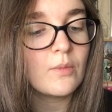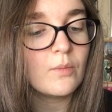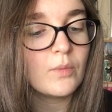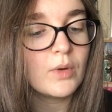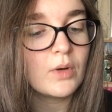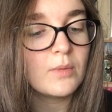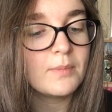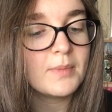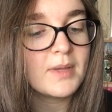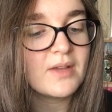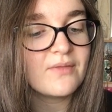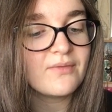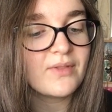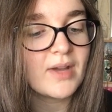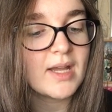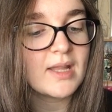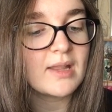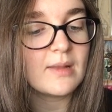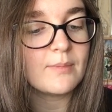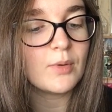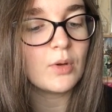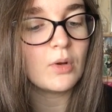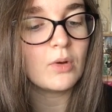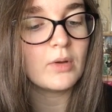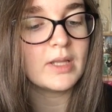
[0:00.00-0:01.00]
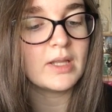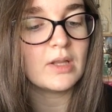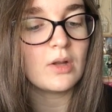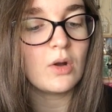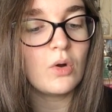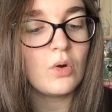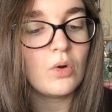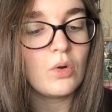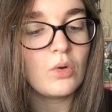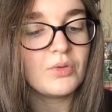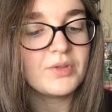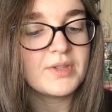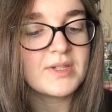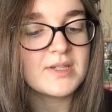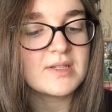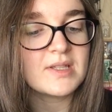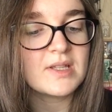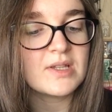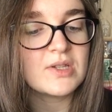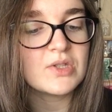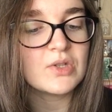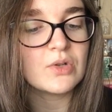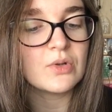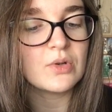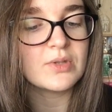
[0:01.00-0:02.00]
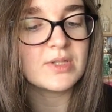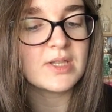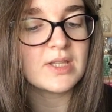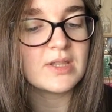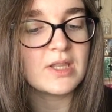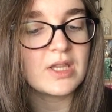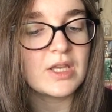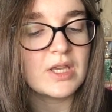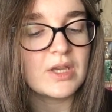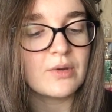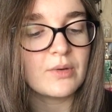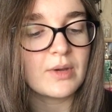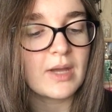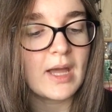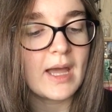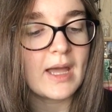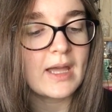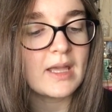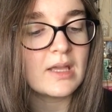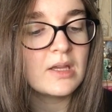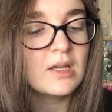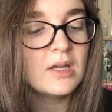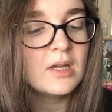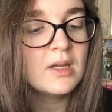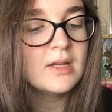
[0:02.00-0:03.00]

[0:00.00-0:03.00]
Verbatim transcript: and will be available in all Disney stores in the U K.